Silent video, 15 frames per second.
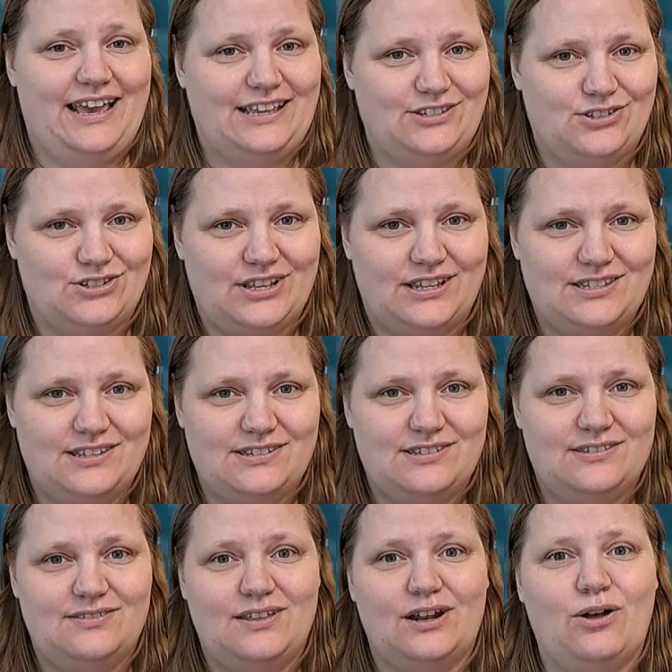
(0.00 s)

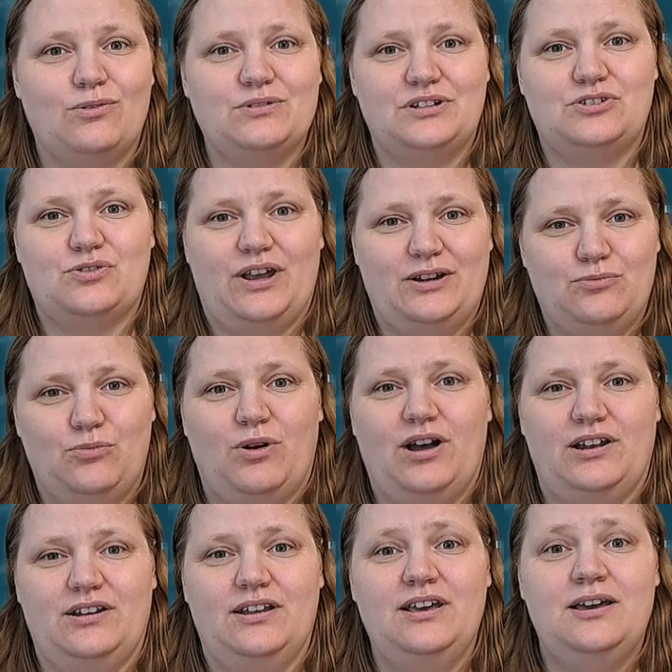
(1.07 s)
exercises that only train
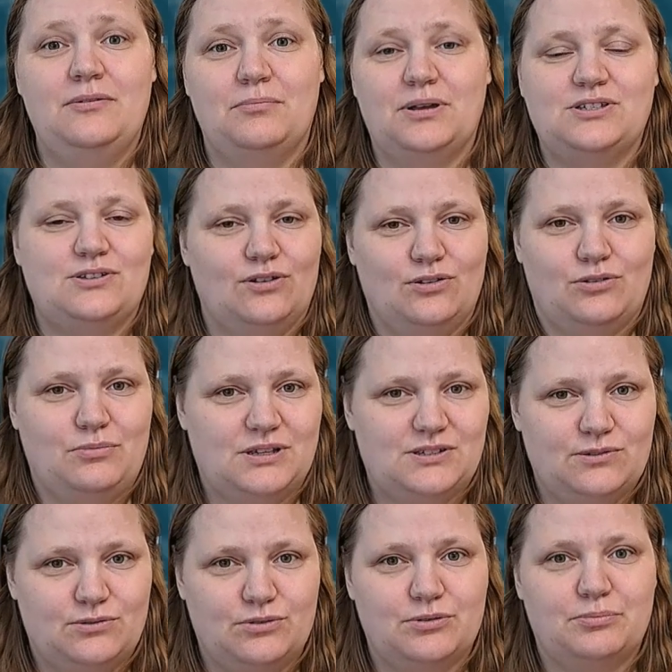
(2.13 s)
one muscle or
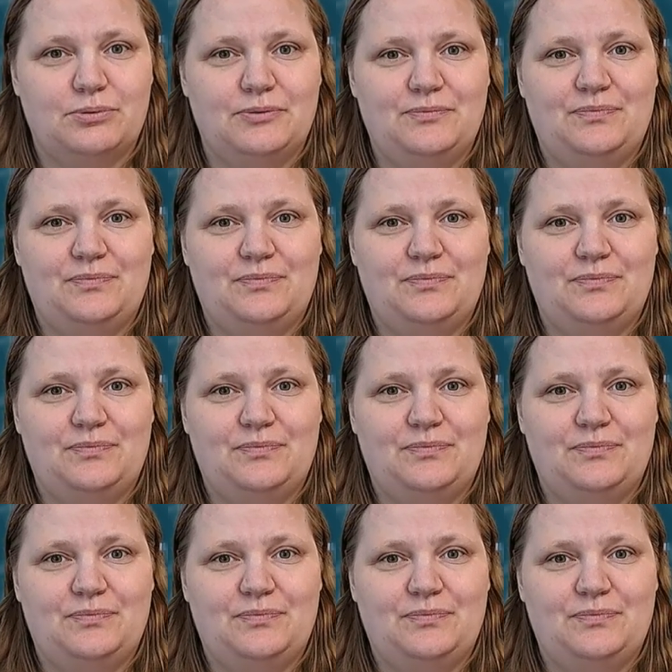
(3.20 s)
muscle group.